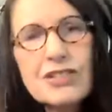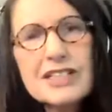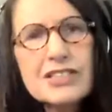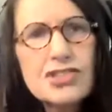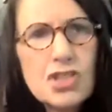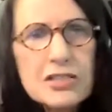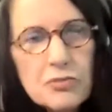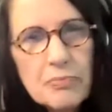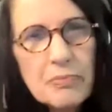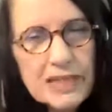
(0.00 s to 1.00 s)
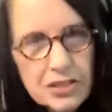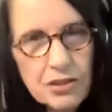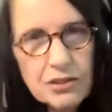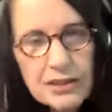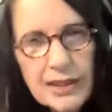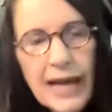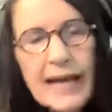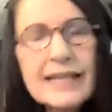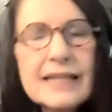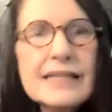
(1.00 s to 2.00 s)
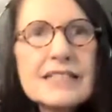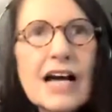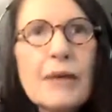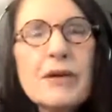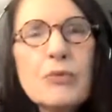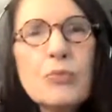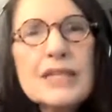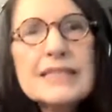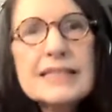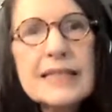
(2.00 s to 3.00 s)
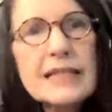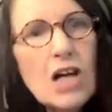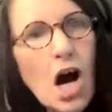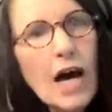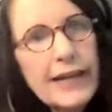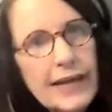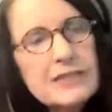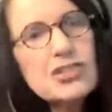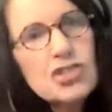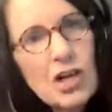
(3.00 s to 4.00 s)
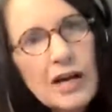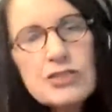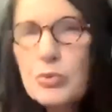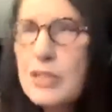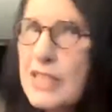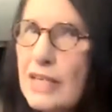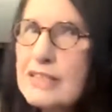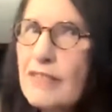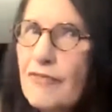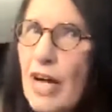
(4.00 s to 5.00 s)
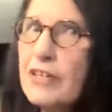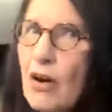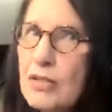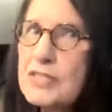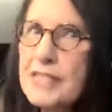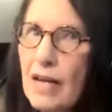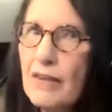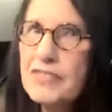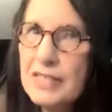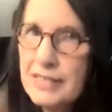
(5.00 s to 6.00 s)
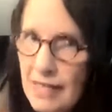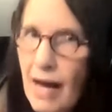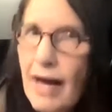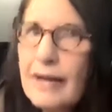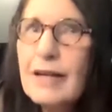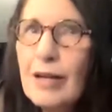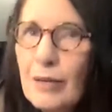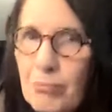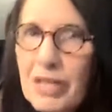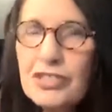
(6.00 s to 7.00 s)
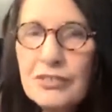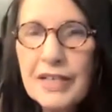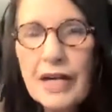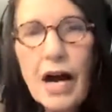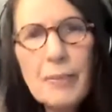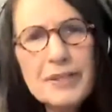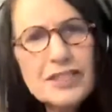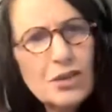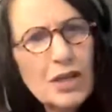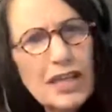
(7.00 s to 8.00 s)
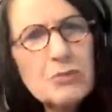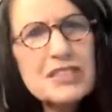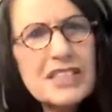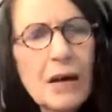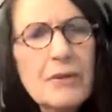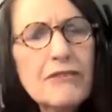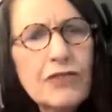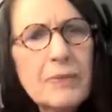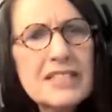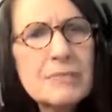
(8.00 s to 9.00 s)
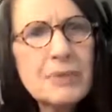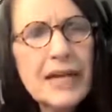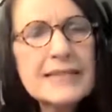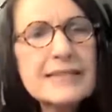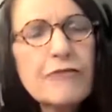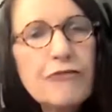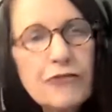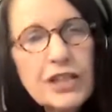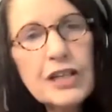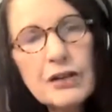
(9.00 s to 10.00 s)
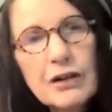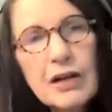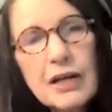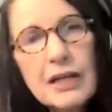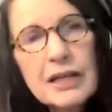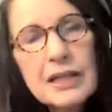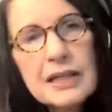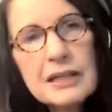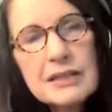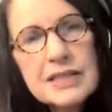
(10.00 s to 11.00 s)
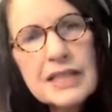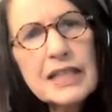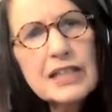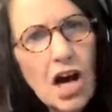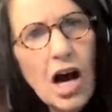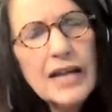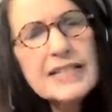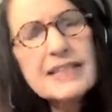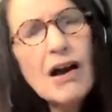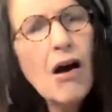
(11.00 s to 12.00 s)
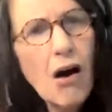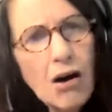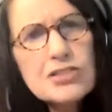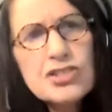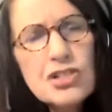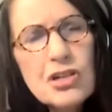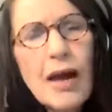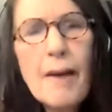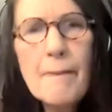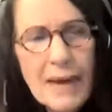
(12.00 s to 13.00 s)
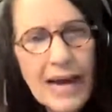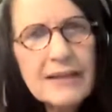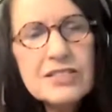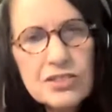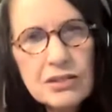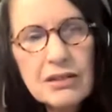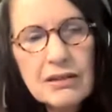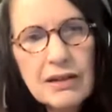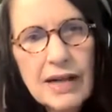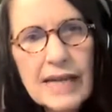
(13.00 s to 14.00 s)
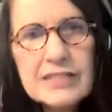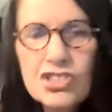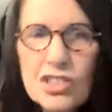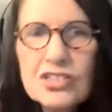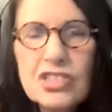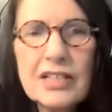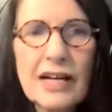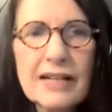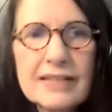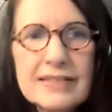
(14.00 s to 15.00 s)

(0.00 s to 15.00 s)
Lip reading: as judgmental. And anytime that we see God as judge, we tend to find ourselves as not measuring up. And so he was coming from this place of fear, seeing God as a harsh master, as judging us.